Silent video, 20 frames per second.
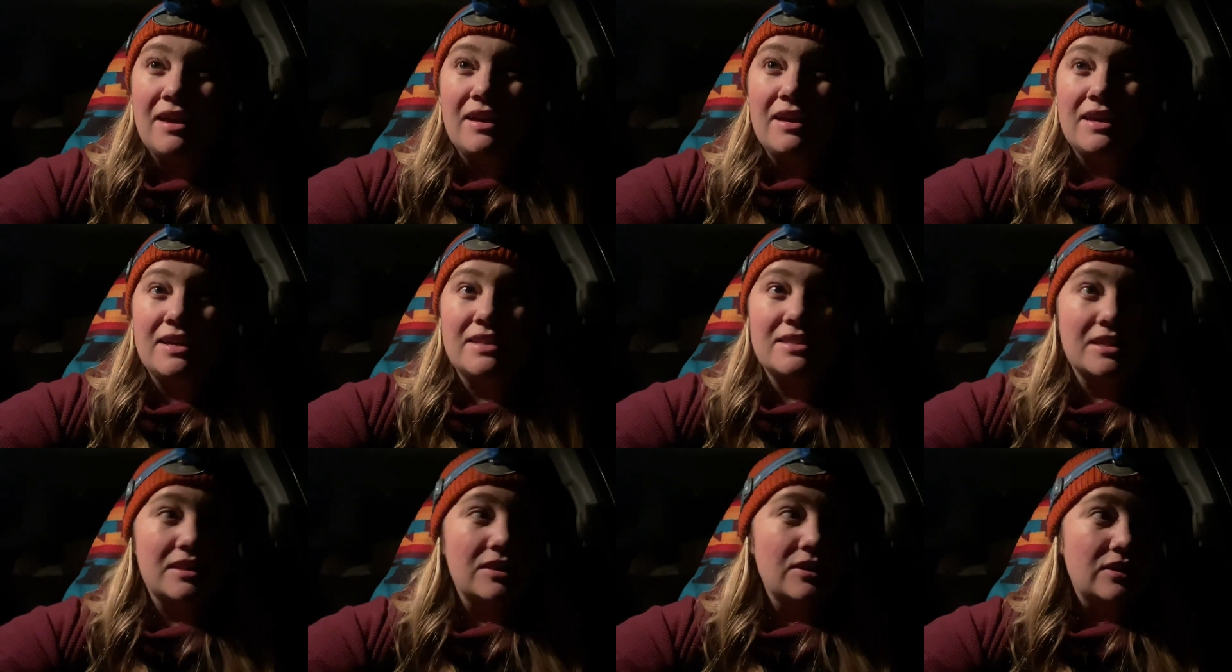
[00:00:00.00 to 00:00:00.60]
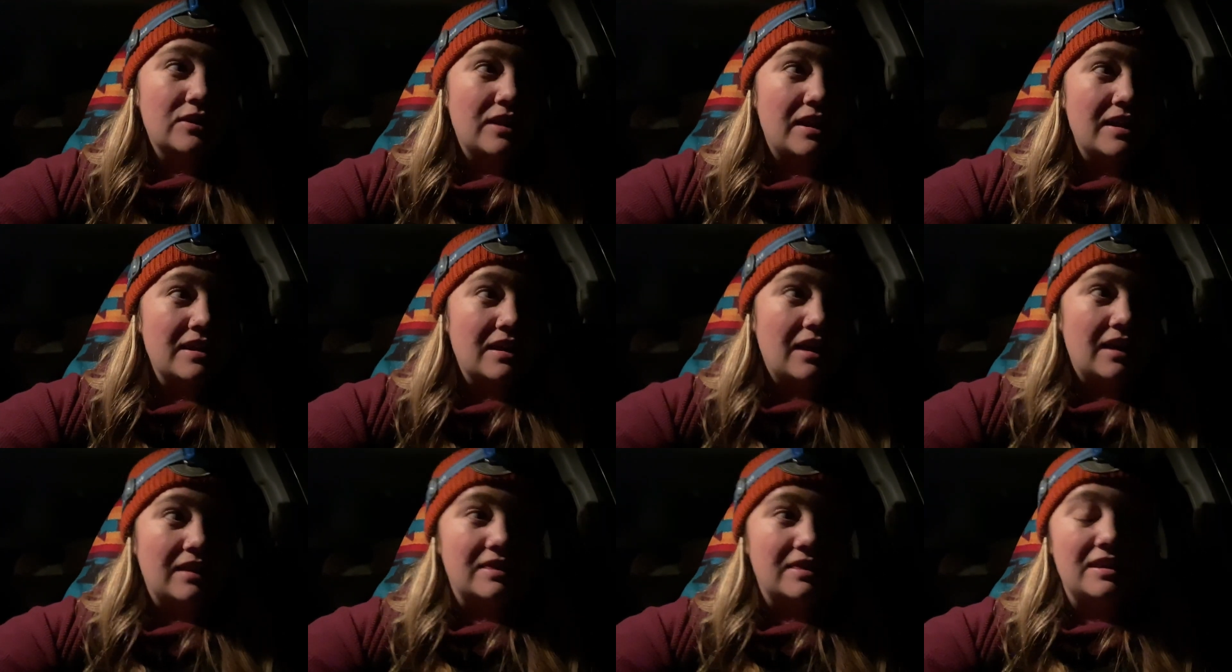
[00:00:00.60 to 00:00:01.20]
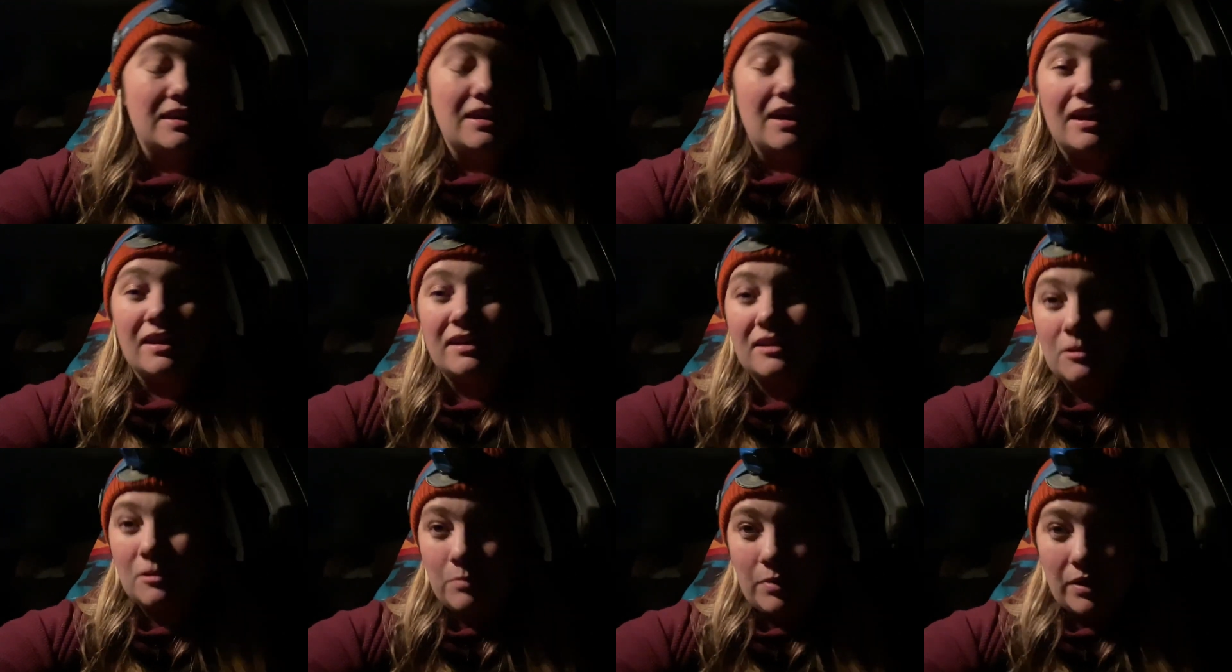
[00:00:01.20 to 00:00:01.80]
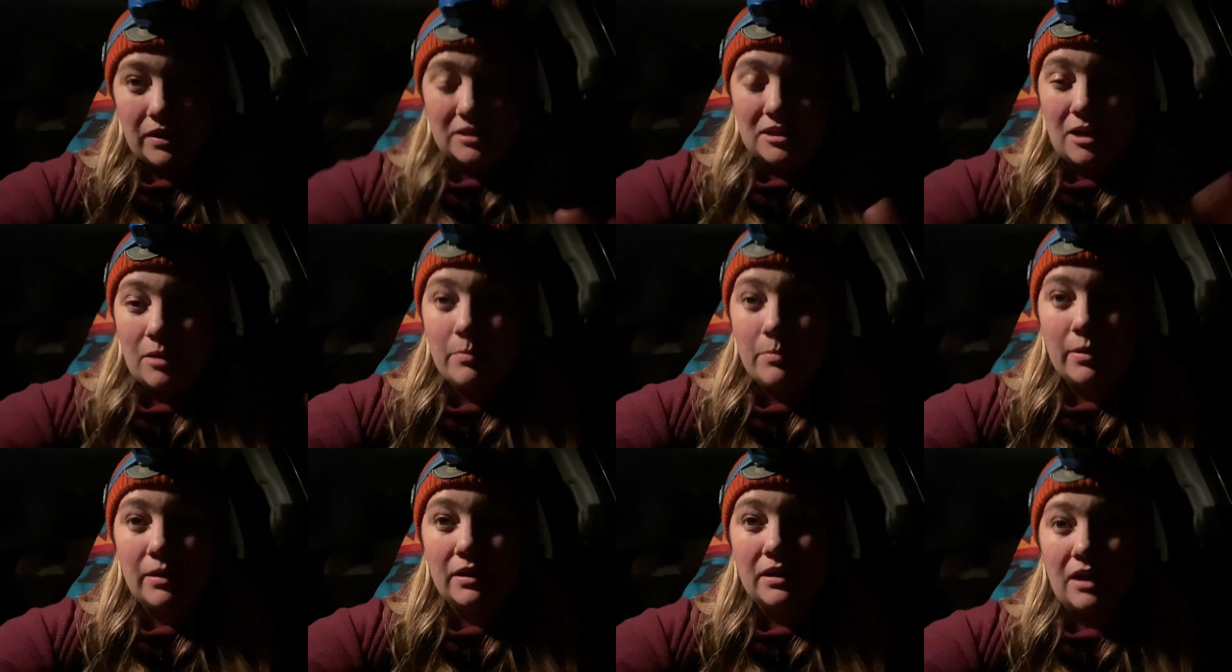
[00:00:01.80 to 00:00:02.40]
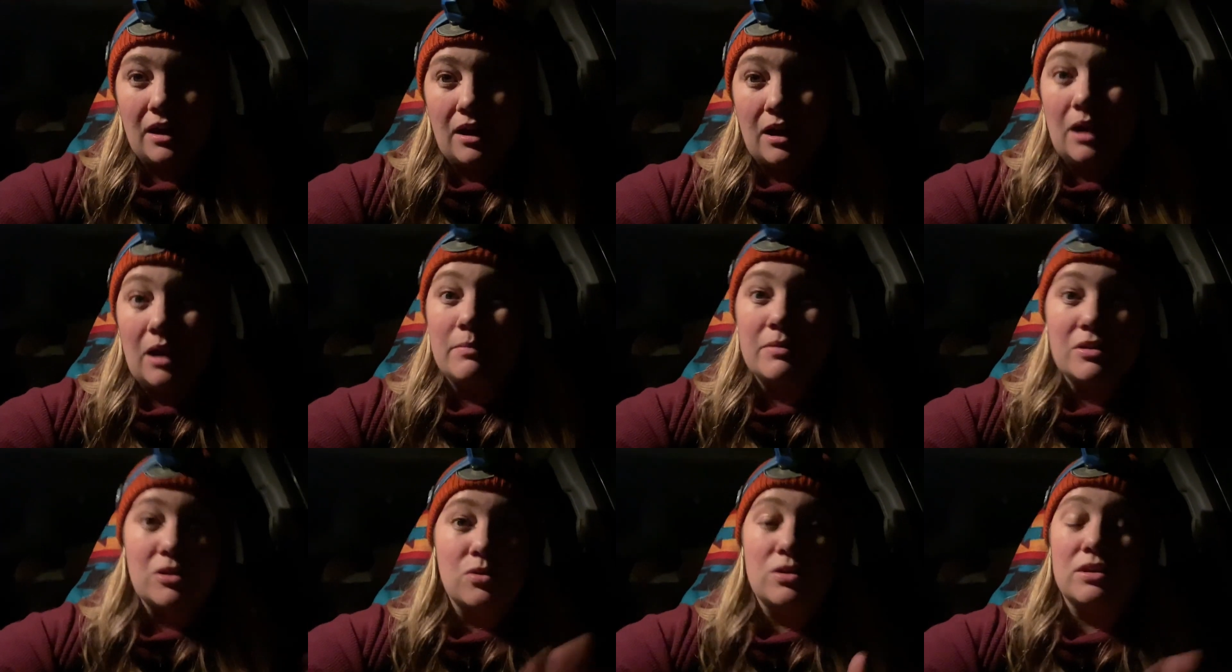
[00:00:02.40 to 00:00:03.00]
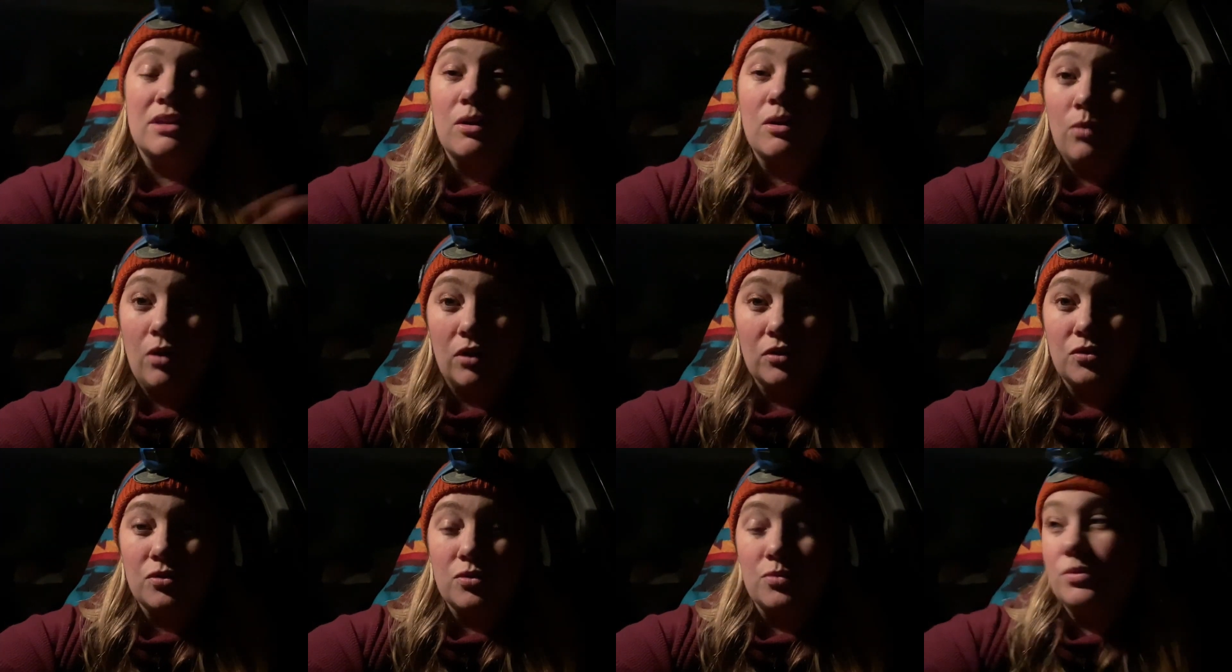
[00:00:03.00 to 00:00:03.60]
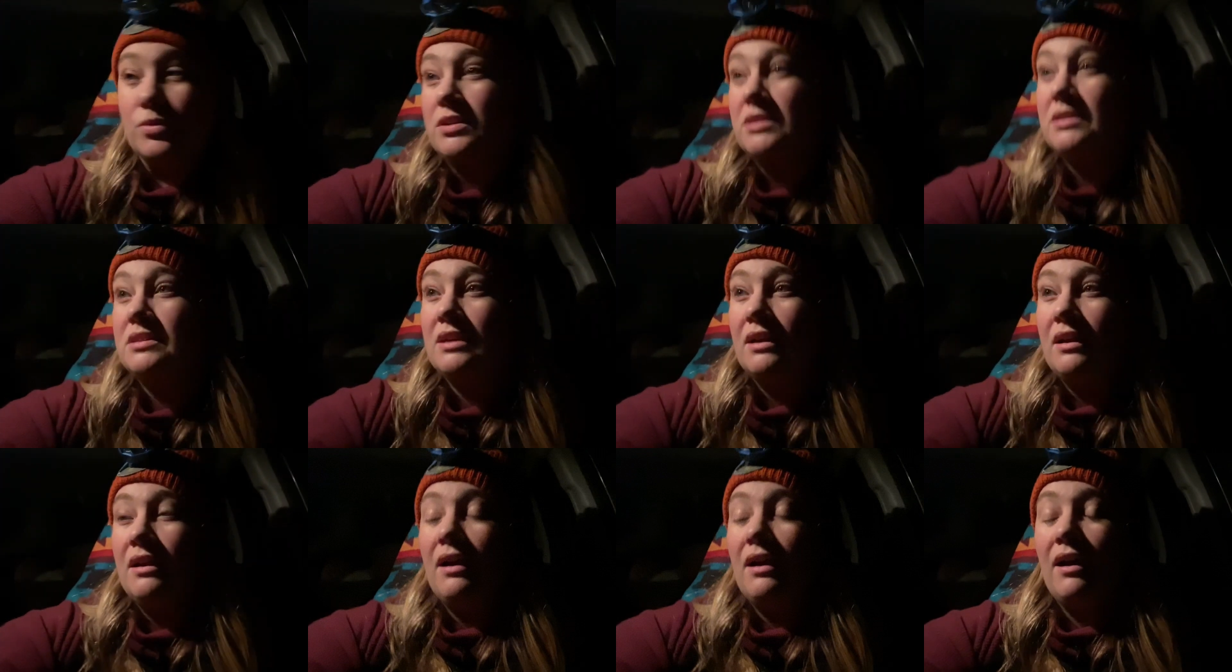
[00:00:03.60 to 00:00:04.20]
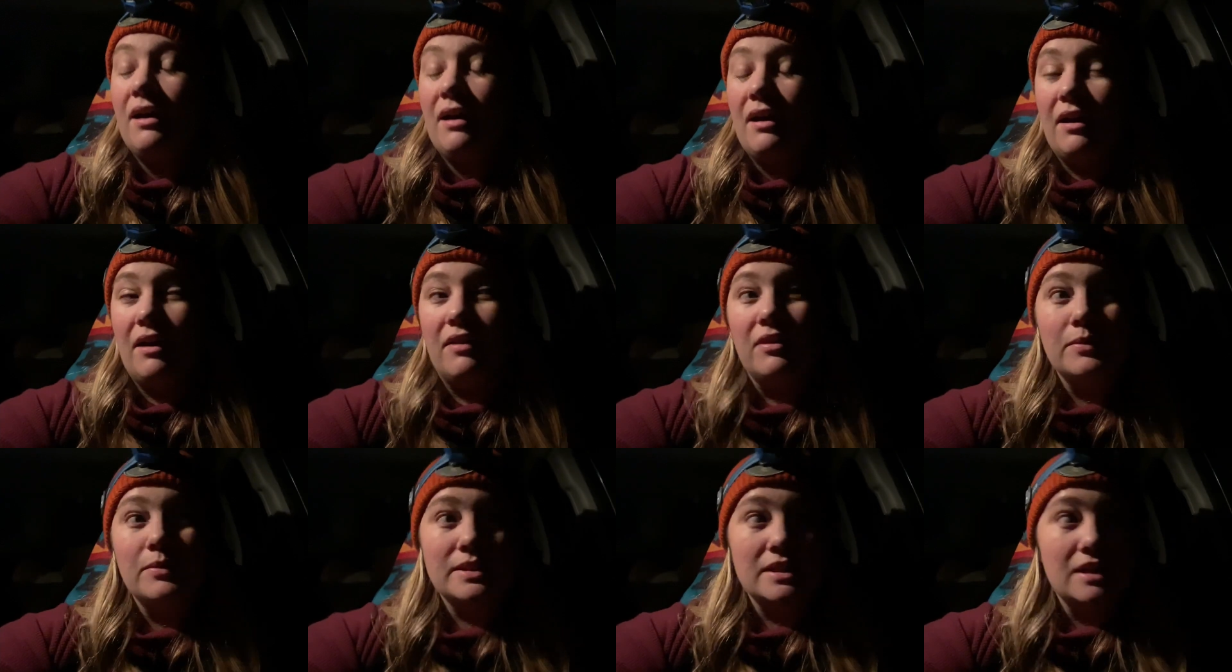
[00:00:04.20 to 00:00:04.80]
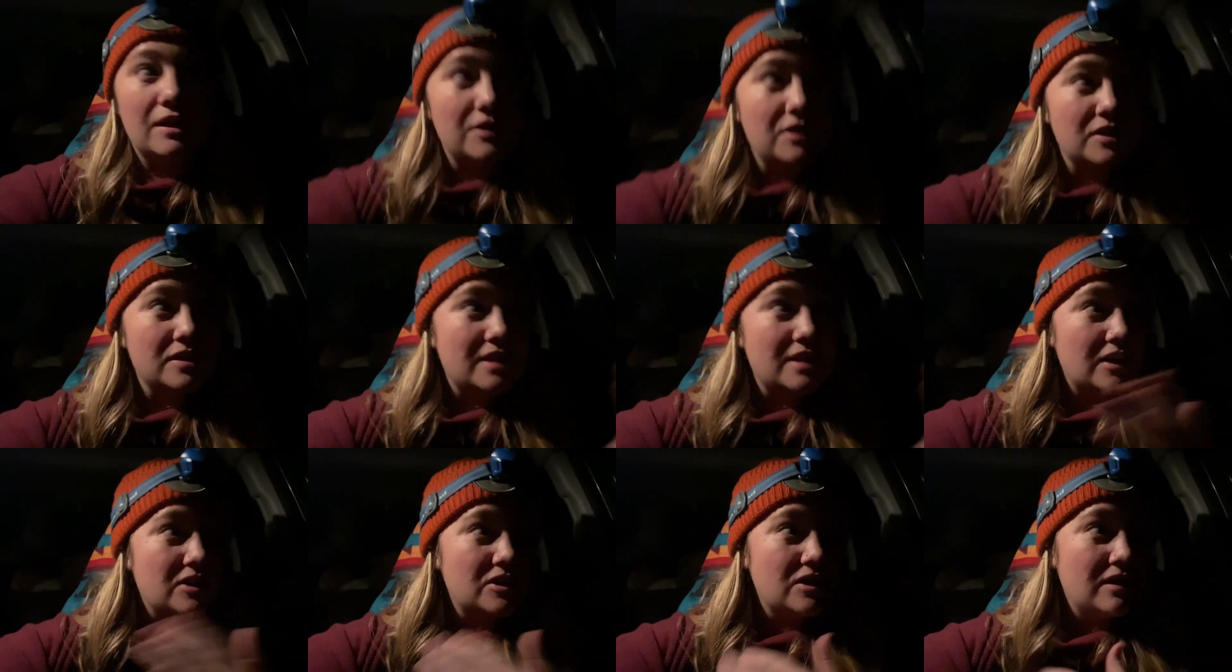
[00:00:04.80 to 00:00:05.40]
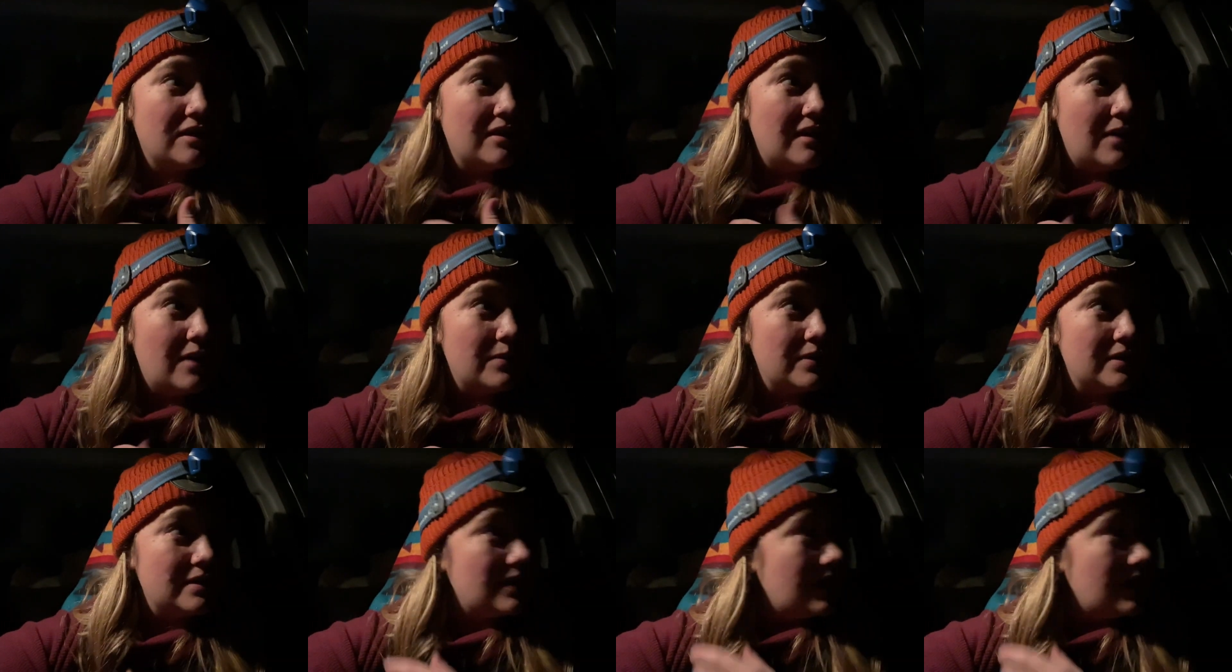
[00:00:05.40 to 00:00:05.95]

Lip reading: It did look like at the end it picked up and you could like walk through the woods. There was another section that was